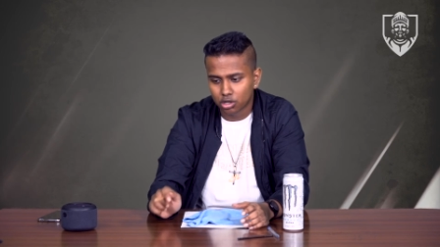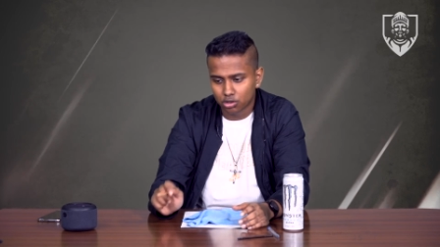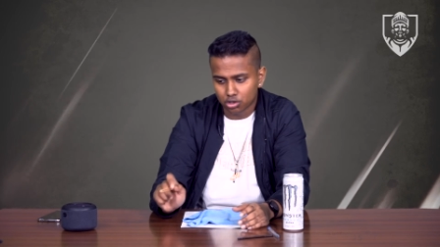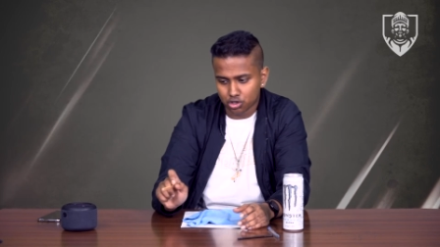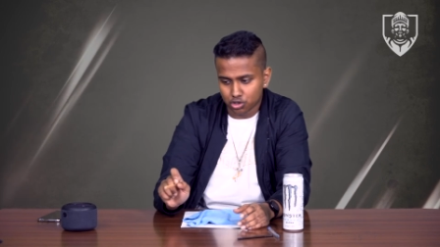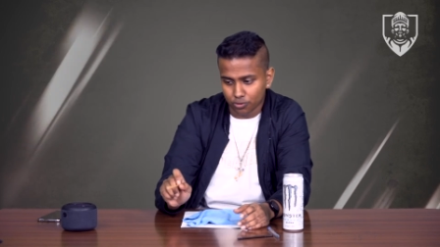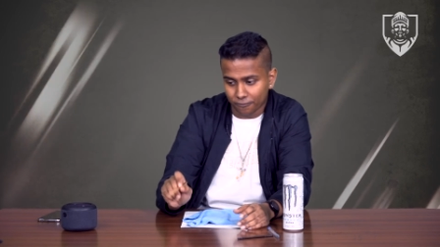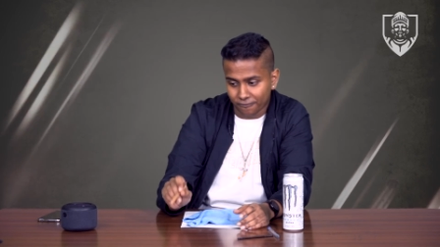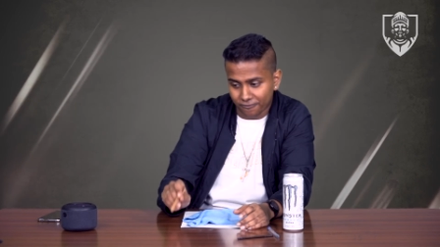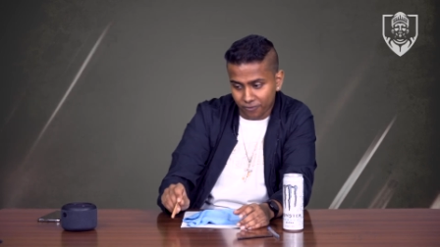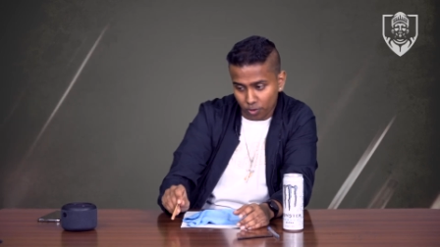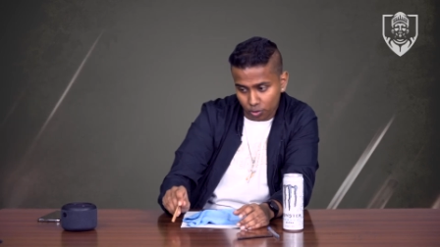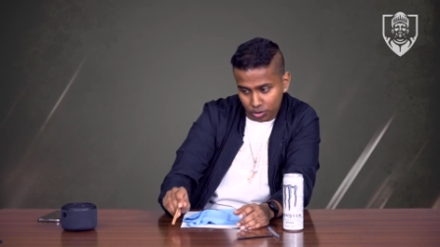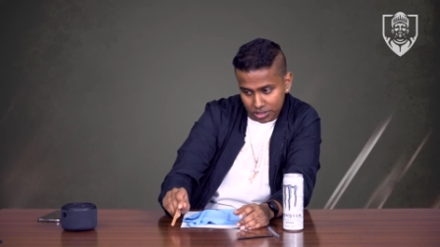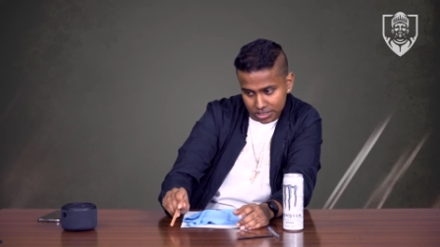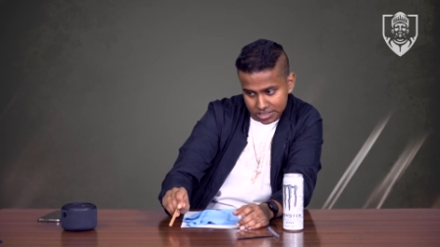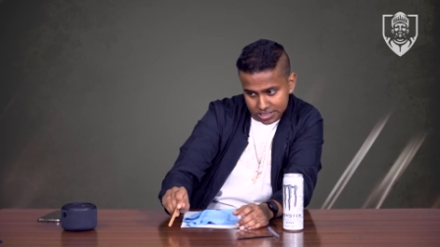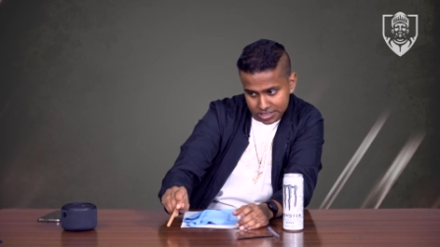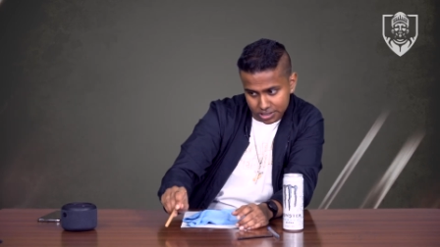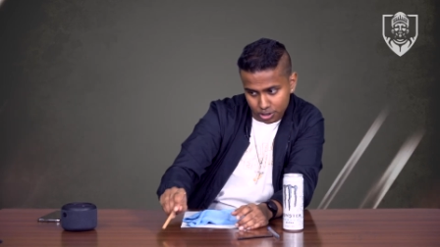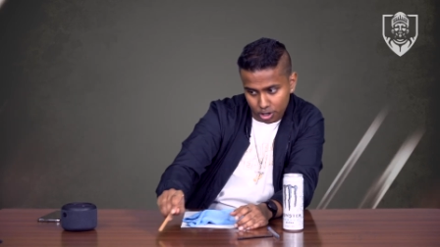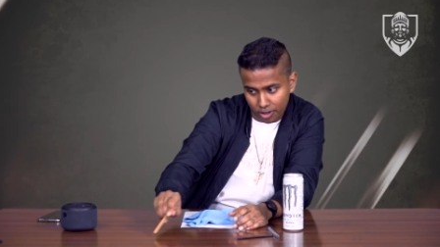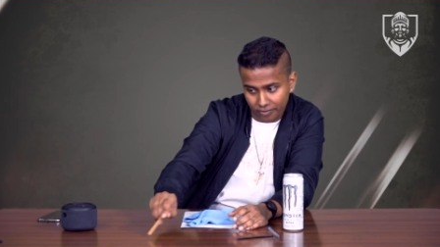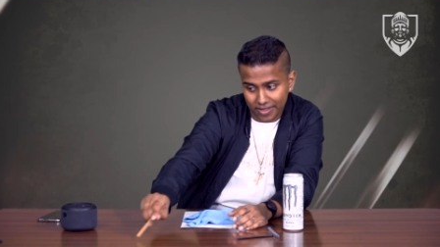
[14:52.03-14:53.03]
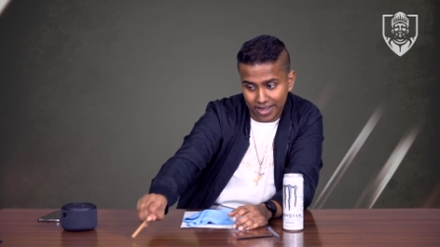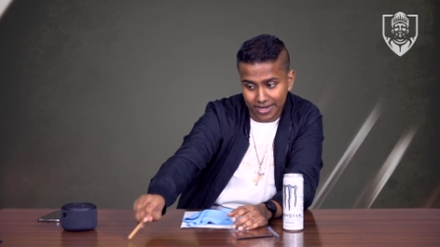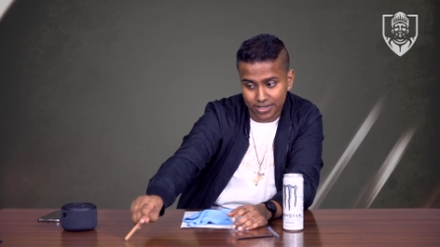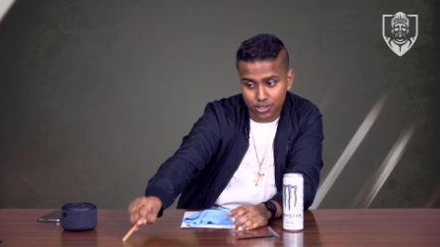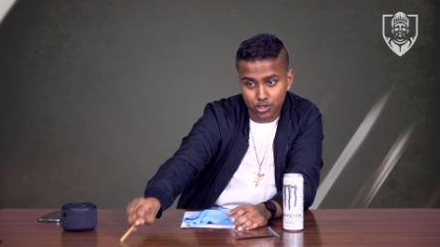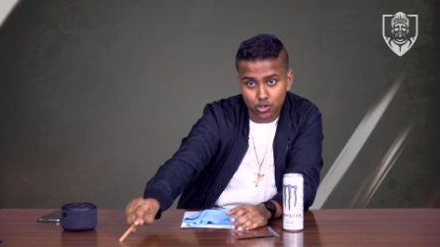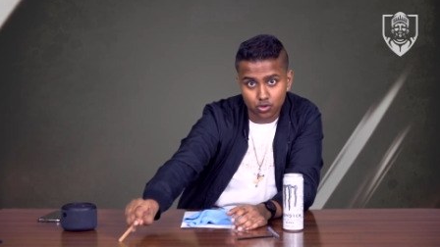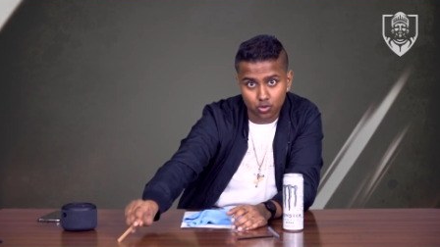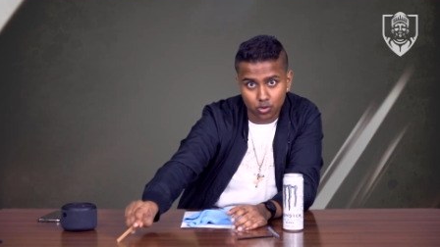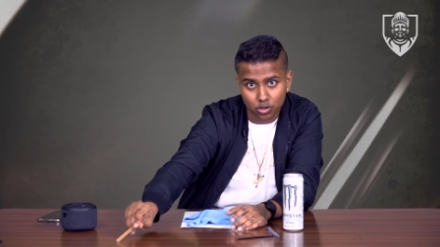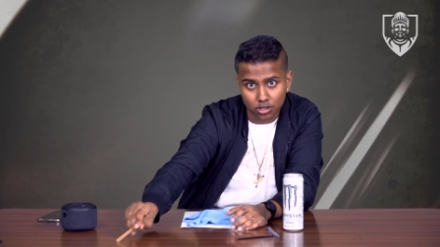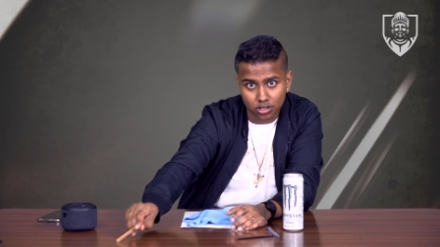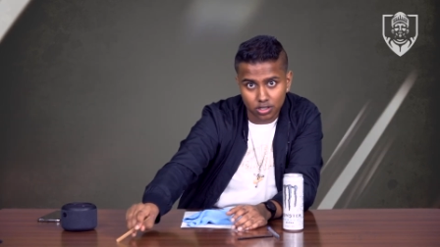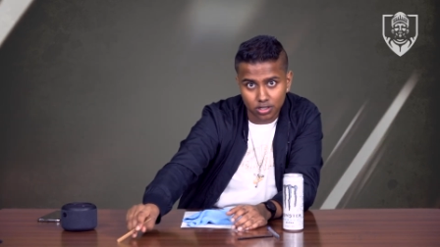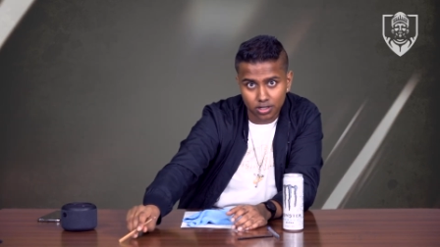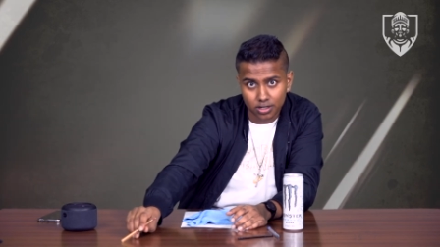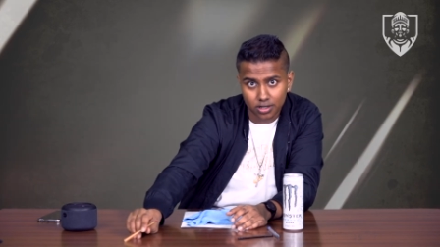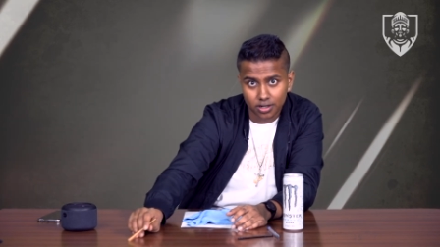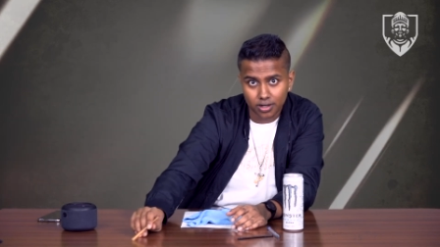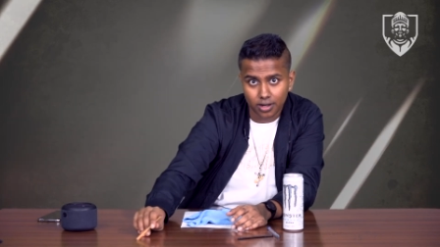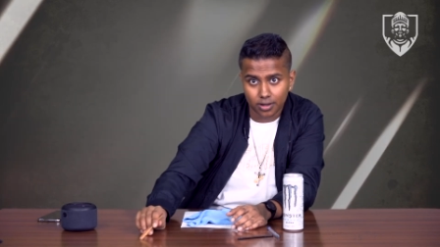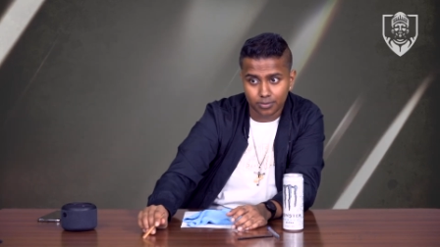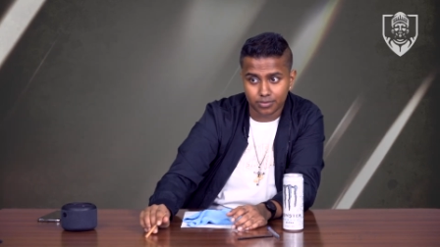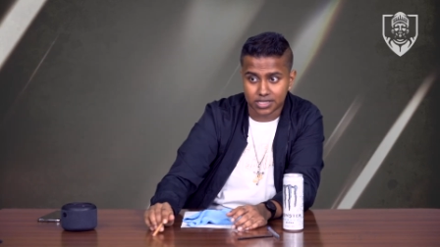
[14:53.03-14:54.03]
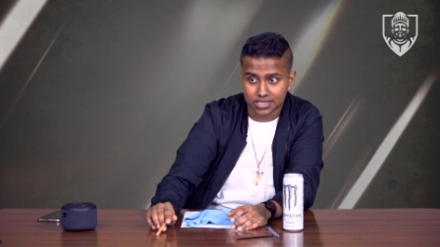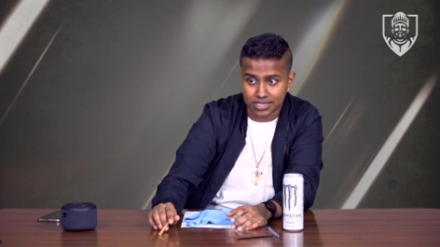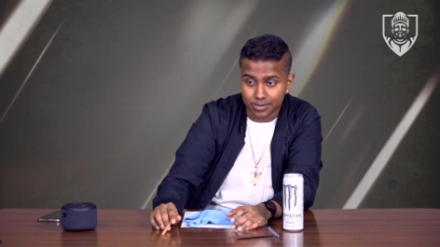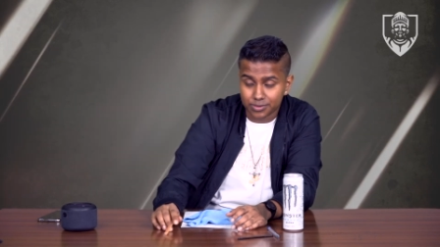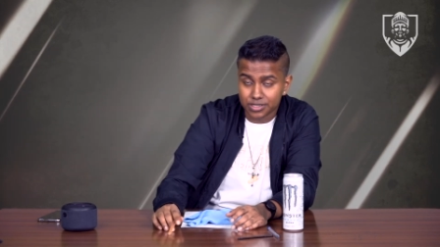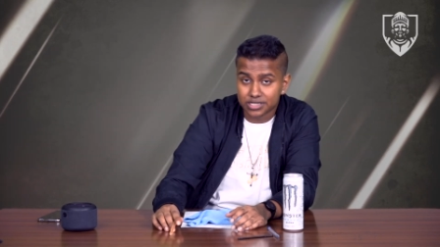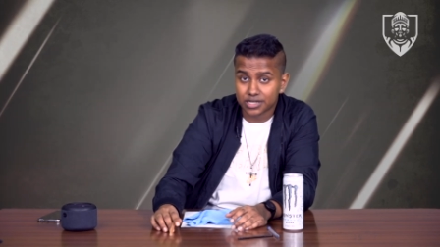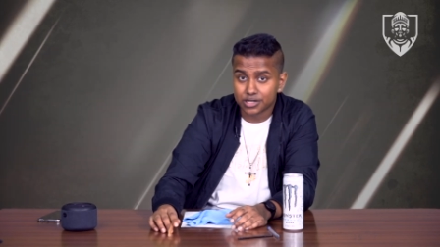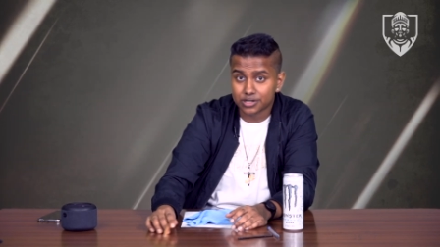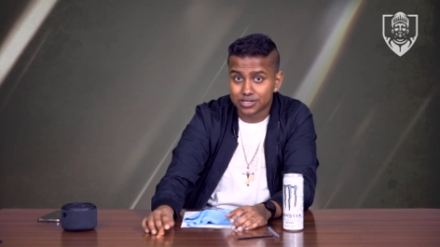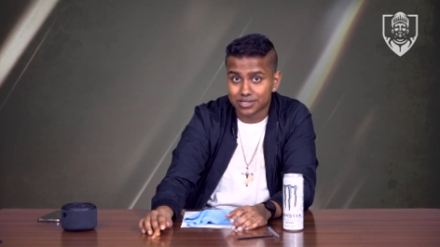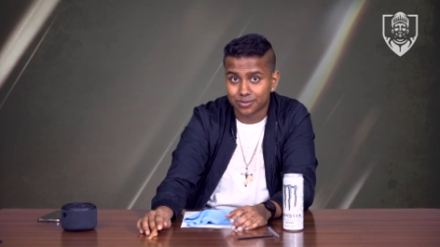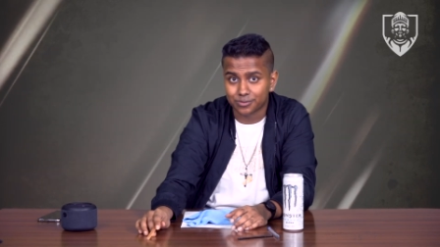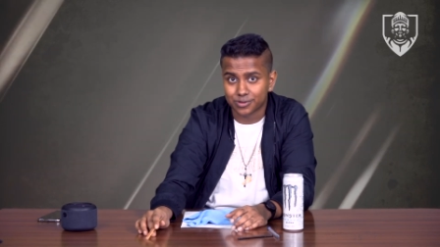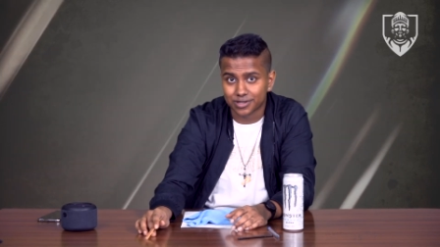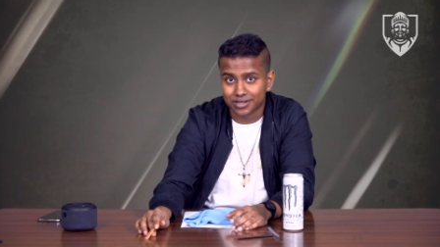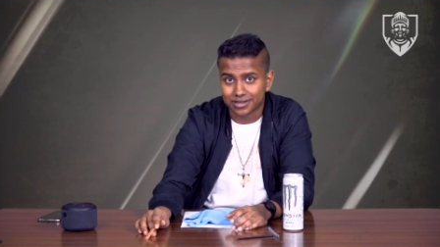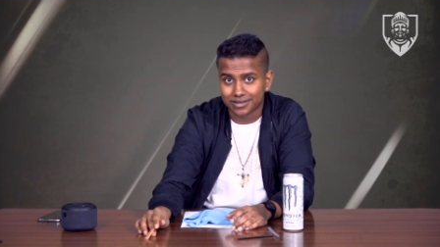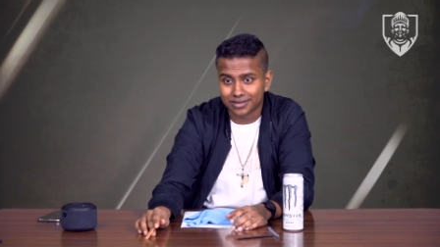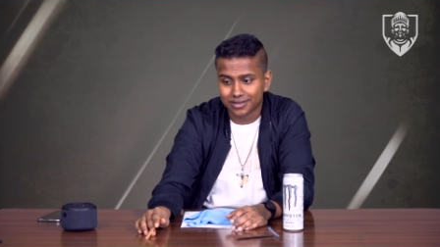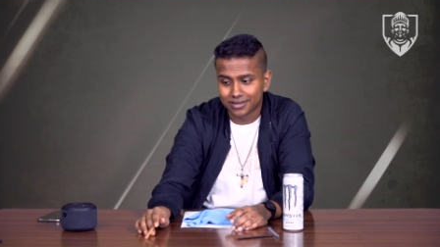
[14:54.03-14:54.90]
to focus in on that tool, because let me tell you something.